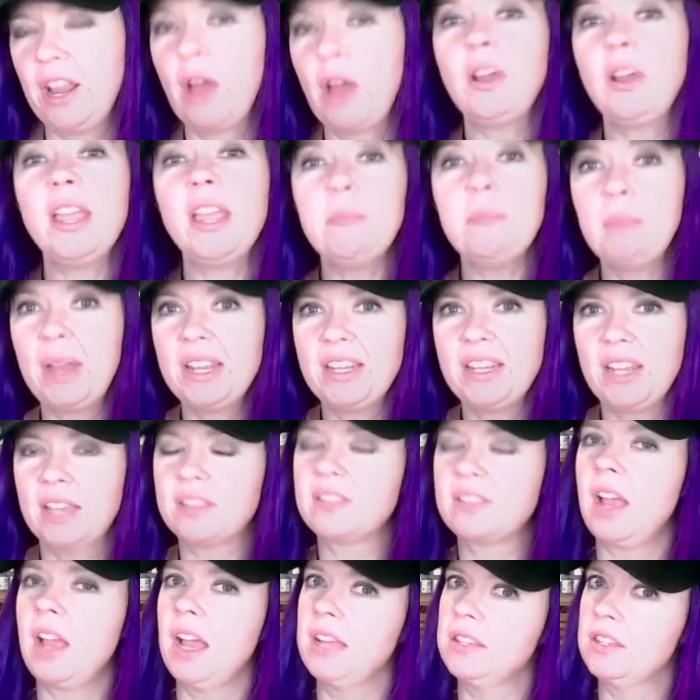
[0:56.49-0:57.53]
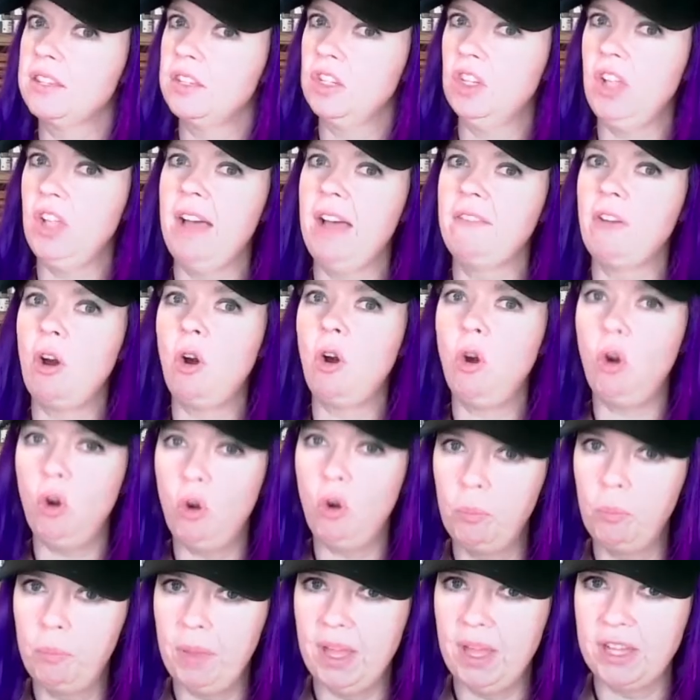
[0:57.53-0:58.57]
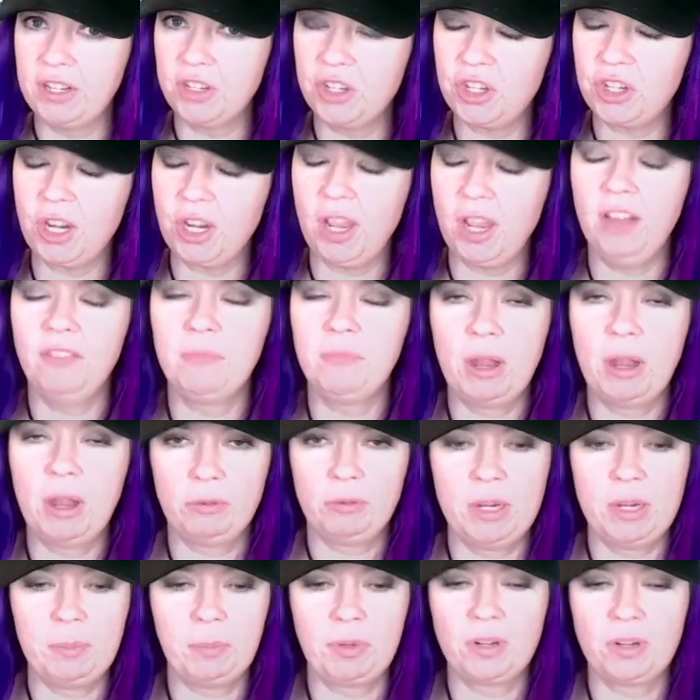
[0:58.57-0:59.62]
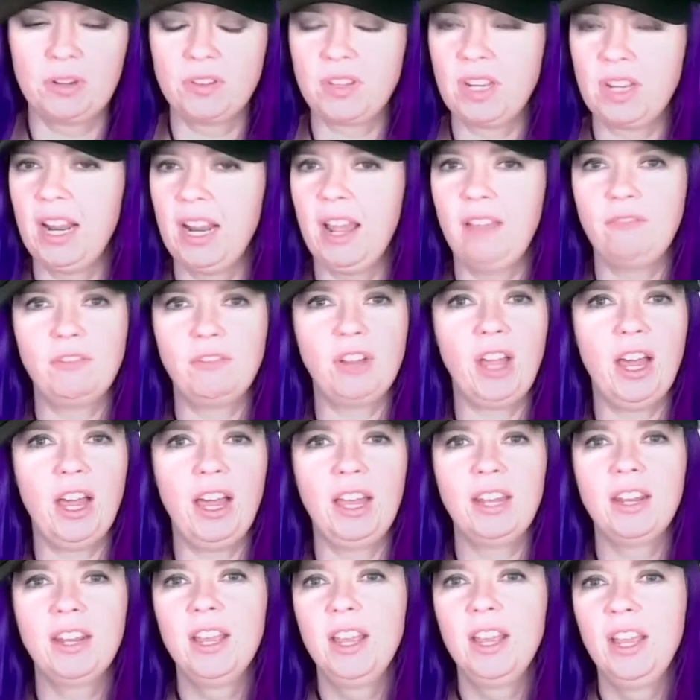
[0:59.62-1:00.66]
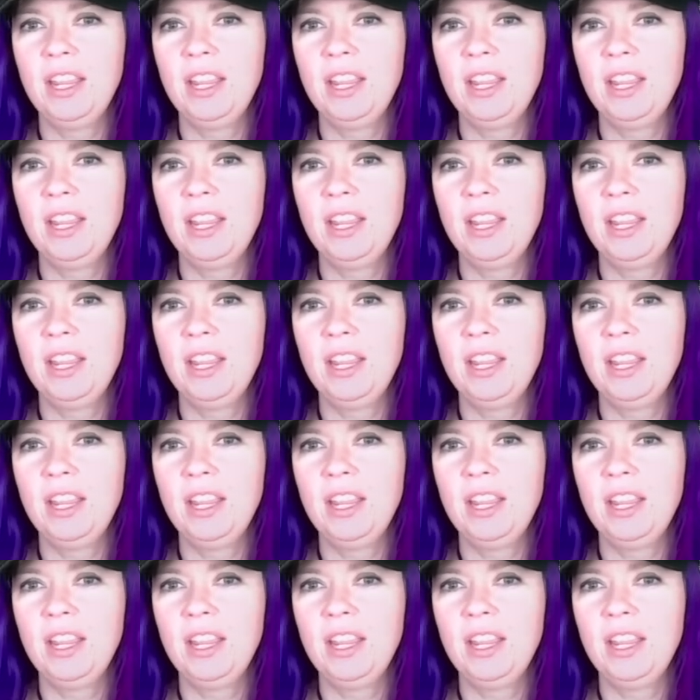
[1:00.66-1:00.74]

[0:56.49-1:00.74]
Now in my desk I still have a whole bunch of my Reapers, and I've got,